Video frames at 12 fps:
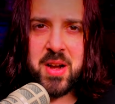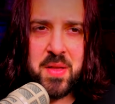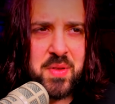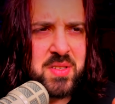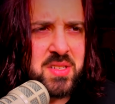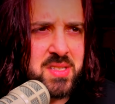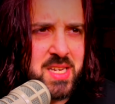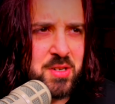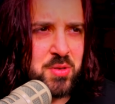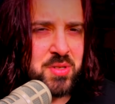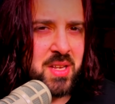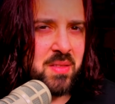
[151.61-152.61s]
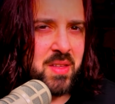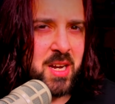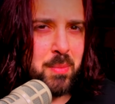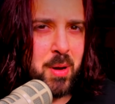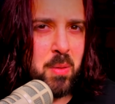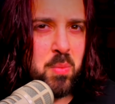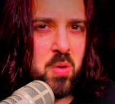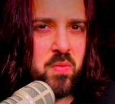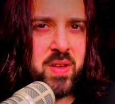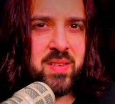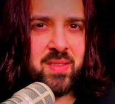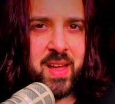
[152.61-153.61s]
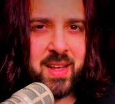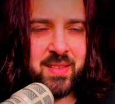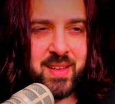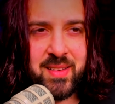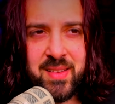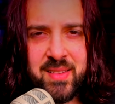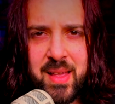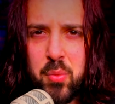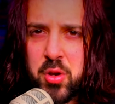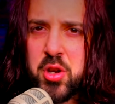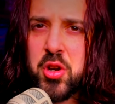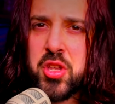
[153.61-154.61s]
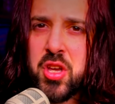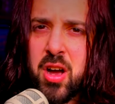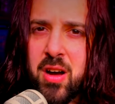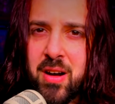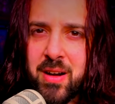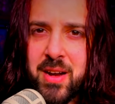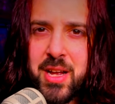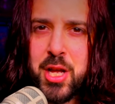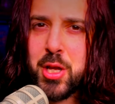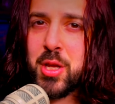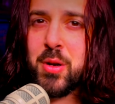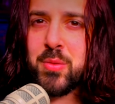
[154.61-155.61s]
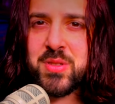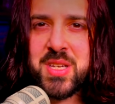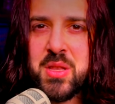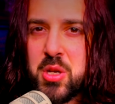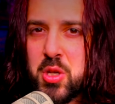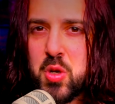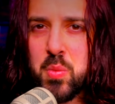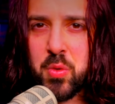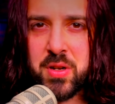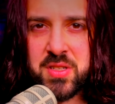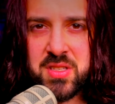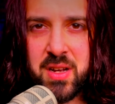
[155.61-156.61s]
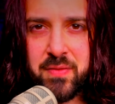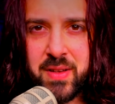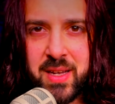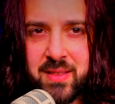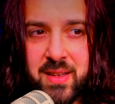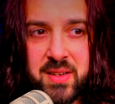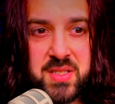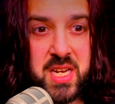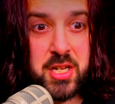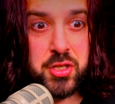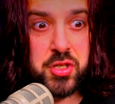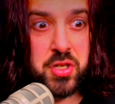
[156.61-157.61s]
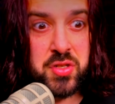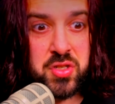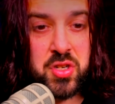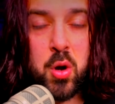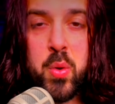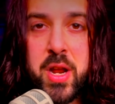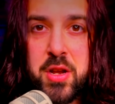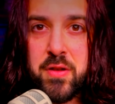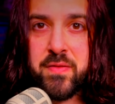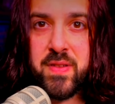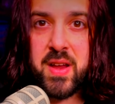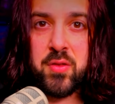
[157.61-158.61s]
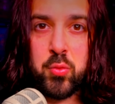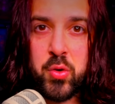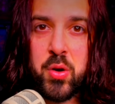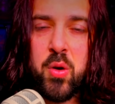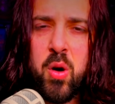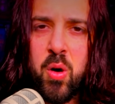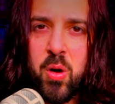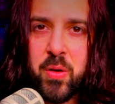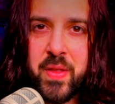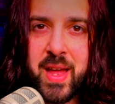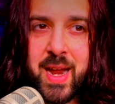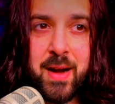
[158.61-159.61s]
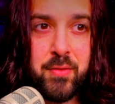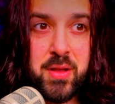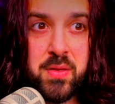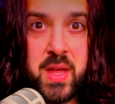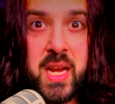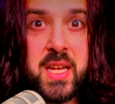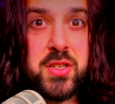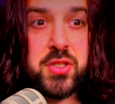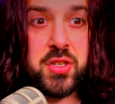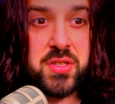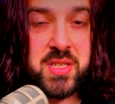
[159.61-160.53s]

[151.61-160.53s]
And this is the interesting thing about movies like this is that when you're young, you don't see the humor in stuff like this. It's just so in your face real horror that everything is just